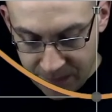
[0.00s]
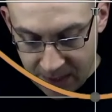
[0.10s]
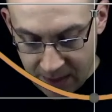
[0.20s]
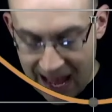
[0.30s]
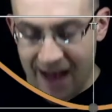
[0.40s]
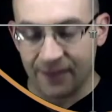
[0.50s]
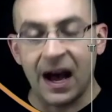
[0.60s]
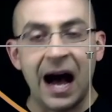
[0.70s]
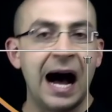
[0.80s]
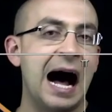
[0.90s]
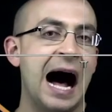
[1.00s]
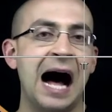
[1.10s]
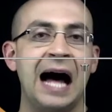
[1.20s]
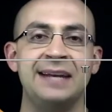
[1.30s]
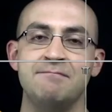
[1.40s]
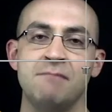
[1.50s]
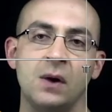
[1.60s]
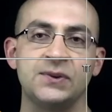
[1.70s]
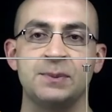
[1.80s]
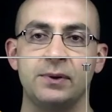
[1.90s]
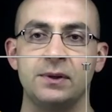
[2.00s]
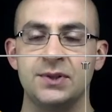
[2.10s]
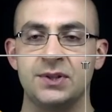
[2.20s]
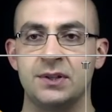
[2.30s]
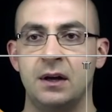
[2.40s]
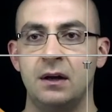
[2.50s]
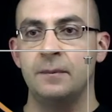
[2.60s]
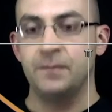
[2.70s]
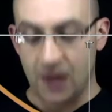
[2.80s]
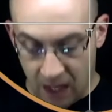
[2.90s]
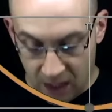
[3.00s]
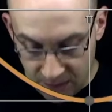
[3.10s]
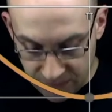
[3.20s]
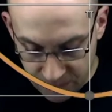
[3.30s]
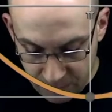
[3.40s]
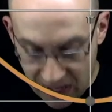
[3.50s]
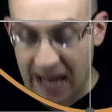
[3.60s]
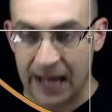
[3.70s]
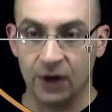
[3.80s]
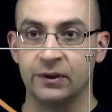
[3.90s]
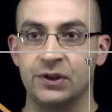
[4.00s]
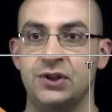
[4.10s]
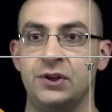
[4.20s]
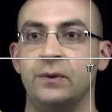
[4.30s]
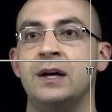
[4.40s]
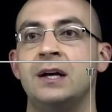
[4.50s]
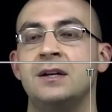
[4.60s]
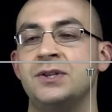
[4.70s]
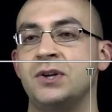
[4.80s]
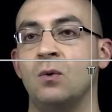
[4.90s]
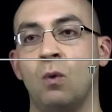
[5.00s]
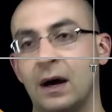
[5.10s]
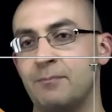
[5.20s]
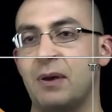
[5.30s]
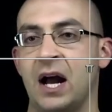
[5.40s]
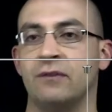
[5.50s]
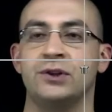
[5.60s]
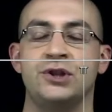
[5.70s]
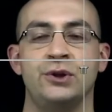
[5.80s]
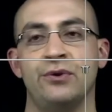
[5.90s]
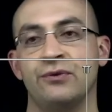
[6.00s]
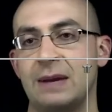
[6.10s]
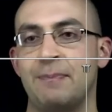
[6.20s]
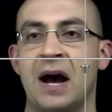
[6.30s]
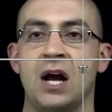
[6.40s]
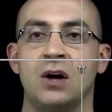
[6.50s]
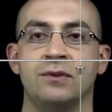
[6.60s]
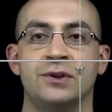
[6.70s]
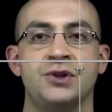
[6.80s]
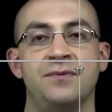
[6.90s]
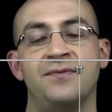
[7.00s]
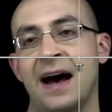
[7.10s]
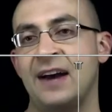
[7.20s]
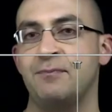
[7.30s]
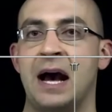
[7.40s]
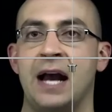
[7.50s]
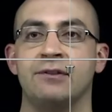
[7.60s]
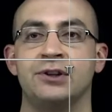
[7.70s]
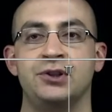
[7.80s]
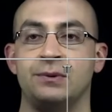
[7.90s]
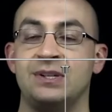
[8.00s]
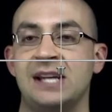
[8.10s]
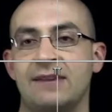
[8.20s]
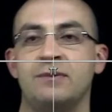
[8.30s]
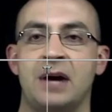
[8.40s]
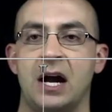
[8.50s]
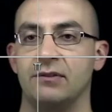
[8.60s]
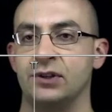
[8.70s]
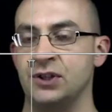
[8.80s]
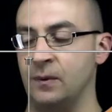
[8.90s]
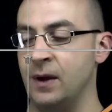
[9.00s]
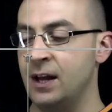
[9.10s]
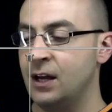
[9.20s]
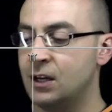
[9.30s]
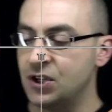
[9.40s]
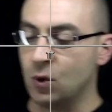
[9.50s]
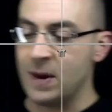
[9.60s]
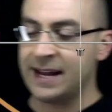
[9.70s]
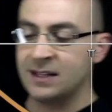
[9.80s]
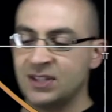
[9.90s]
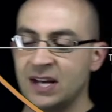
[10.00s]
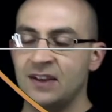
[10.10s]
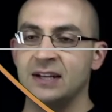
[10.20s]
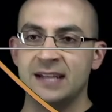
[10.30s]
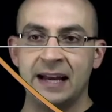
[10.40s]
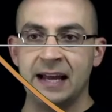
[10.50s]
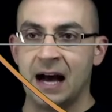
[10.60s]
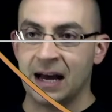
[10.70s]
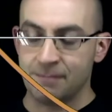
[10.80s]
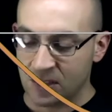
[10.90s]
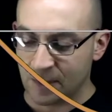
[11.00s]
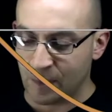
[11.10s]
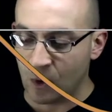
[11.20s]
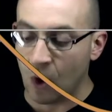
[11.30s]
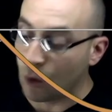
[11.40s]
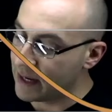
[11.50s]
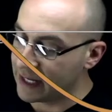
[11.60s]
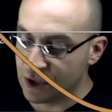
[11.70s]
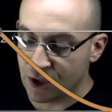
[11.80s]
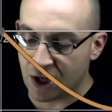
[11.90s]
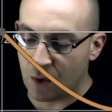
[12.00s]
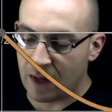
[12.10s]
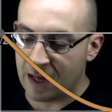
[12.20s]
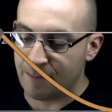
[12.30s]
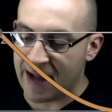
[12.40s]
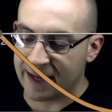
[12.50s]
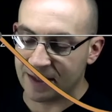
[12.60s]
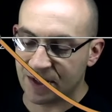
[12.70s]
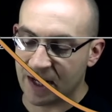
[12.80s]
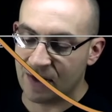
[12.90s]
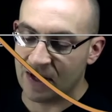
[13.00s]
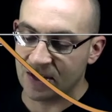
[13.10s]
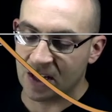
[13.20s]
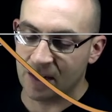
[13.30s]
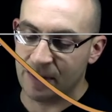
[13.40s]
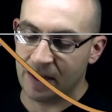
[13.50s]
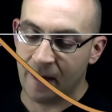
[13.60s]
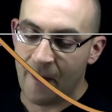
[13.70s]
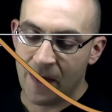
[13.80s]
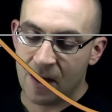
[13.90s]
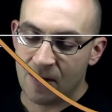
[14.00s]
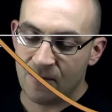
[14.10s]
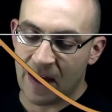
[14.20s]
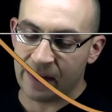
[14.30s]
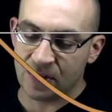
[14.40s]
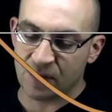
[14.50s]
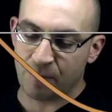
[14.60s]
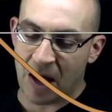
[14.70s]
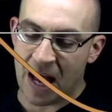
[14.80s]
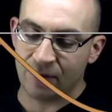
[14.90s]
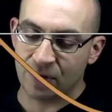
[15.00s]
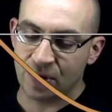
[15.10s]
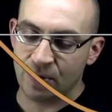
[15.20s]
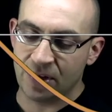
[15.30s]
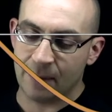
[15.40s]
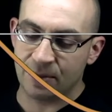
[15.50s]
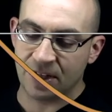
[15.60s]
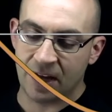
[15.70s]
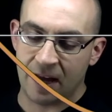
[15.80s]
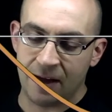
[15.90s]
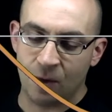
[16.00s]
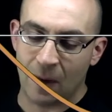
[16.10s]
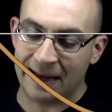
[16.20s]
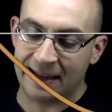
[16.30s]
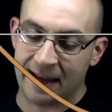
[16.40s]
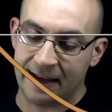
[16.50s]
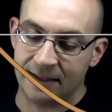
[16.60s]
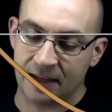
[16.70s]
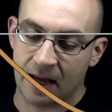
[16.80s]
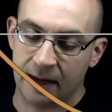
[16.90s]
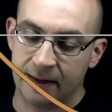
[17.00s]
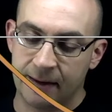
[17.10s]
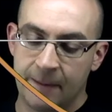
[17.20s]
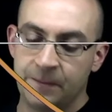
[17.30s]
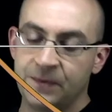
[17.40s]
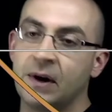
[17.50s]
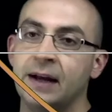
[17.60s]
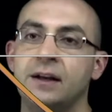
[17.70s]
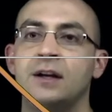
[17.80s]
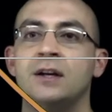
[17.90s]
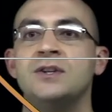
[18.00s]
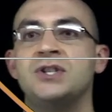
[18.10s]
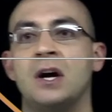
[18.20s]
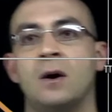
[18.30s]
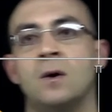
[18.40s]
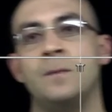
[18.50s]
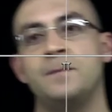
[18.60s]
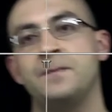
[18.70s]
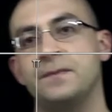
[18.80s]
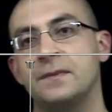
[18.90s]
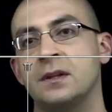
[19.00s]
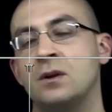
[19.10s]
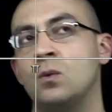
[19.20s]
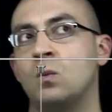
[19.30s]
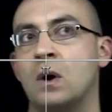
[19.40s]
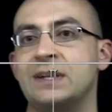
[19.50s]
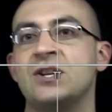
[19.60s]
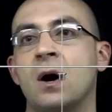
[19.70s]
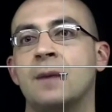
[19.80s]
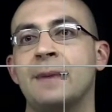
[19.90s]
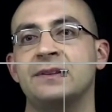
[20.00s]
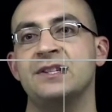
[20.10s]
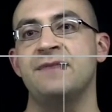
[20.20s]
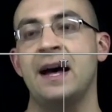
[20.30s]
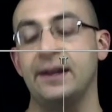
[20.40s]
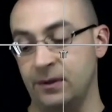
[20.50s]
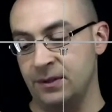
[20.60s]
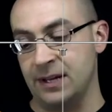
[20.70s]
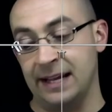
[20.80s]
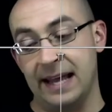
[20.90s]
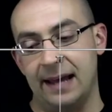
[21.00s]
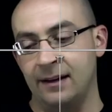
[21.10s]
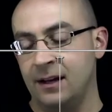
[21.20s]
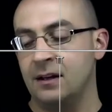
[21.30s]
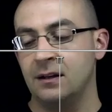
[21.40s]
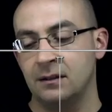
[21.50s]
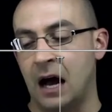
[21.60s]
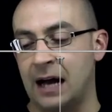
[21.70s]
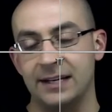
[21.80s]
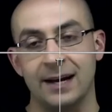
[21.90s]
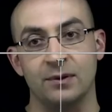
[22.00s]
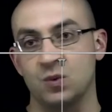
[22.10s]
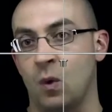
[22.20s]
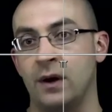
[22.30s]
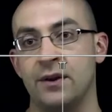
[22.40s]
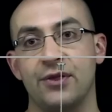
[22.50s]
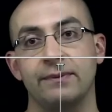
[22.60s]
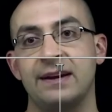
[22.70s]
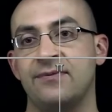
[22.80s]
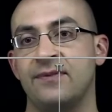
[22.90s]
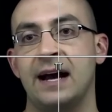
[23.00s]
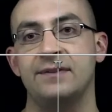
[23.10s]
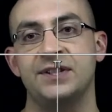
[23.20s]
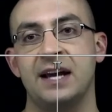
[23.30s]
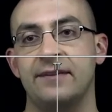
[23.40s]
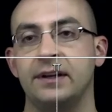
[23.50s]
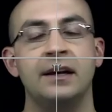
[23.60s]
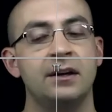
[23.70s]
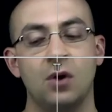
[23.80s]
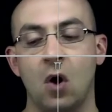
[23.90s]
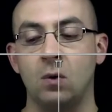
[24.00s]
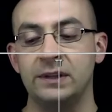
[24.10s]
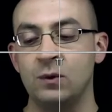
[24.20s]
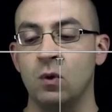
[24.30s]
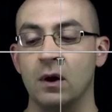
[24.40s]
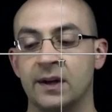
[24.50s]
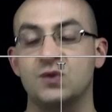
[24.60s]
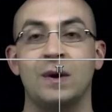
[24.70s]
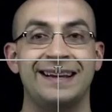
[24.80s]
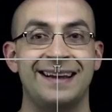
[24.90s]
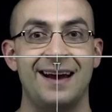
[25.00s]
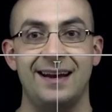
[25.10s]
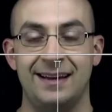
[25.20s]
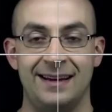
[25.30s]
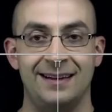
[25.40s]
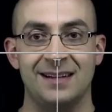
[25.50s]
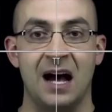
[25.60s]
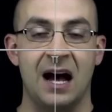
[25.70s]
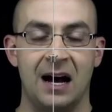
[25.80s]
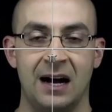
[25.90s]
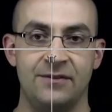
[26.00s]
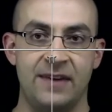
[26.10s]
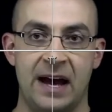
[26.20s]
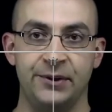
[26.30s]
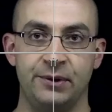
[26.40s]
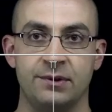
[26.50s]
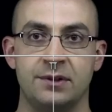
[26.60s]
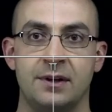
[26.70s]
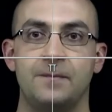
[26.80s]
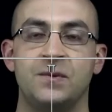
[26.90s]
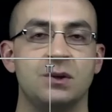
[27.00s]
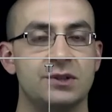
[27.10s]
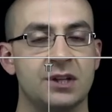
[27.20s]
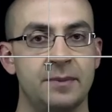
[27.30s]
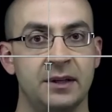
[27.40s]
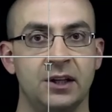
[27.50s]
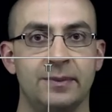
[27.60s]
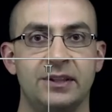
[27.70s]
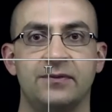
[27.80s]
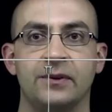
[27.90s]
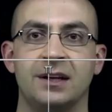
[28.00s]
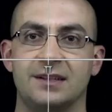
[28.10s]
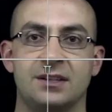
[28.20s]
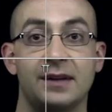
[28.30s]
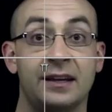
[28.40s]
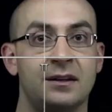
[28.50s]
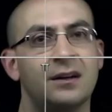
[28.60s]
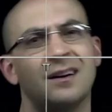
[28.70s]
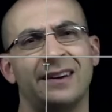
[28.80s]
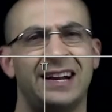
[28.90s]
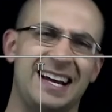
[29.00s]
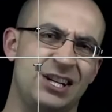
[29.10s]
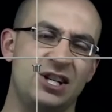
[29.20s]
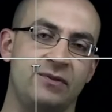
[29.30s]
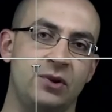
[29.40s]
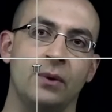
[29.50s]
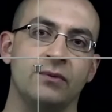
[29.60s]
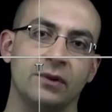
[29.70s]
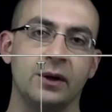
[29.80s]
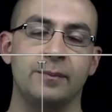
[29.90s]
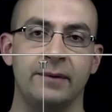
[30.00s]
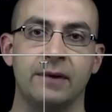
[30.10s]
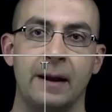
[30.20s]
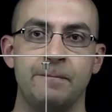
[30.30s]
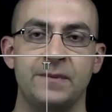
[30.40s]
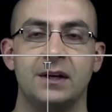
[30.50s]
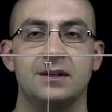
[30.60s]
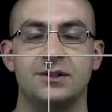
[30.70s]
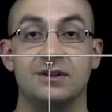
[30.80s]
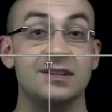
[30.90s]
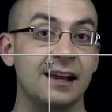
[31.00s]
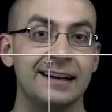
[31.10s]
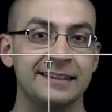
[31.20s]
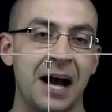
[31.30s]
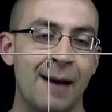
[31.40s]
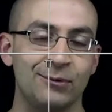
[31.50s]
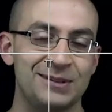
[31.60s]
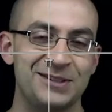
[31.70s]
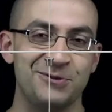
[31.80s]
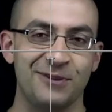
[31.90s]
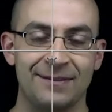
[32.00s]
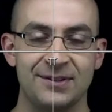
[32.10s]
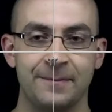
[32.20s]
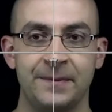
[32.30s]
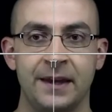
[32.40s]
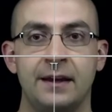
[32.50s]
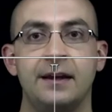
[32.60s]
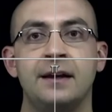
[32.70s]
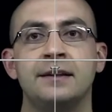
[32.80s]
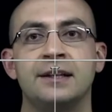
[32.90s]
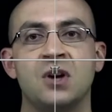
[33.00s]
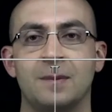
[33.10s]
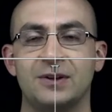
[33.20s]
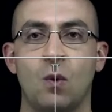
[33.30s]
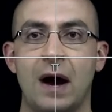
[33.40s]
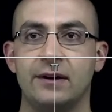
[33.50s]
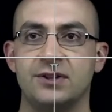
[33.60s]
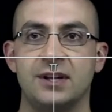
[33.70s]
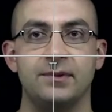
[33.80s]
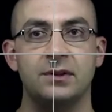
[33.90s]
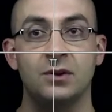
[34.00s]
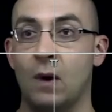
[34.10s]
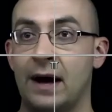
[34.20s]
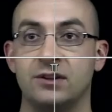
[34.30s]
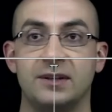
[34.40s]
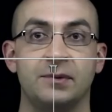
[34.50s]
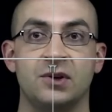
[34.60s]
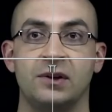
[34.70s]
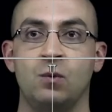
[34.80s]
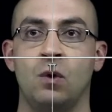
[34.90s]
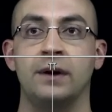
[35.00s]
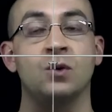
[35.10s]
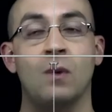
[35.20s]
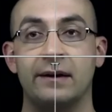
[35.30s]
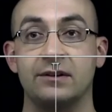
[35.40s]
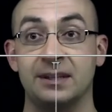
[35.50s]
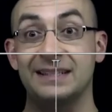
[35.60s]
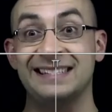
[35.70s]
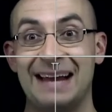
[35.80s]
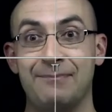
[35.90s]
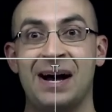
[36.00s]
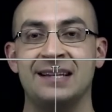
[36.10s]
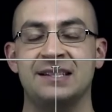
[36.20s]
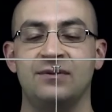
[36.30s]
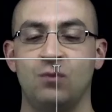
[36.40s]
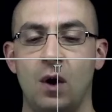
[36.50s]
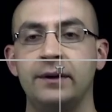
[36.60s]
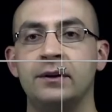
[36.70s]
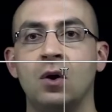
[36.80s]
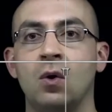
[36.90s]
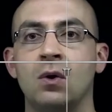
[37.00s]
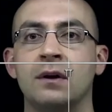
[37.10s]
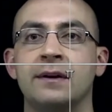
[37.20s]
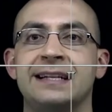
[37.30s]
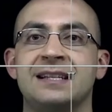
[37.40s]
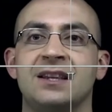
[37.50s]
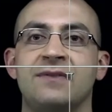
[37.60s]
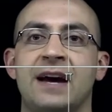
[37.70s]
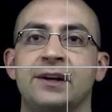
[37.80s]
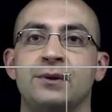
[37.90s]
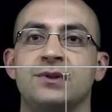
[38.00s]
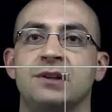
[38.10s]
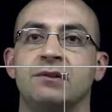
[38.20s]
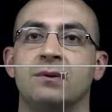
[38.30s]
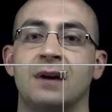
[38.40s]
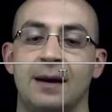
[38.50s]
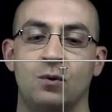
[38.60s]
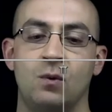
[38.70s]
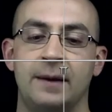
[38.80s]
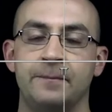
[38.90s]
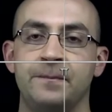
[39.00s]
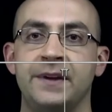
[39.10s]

have odd multiples of pi over 2. So 1 pi over 2, 3 pi over 2, 5 pi over 2, 7 pi over 2. So we can say that it's any odd multiple, or we can just go ahead back and say that it's going to be values of pi over 2 times k when k is odd, right? So when we talk about these values, again, odd numbers, 1, 3, 5, 7, only works when k is odd values. So it's going to be a little bit different because it's like already kind of shifted over a little bit, right? So there's a lot in common with these two graphs. Let's talk about the y-intercept. The y-intercept is only 1. The y-intercept is at positive 1, or it's at the value 0, 1.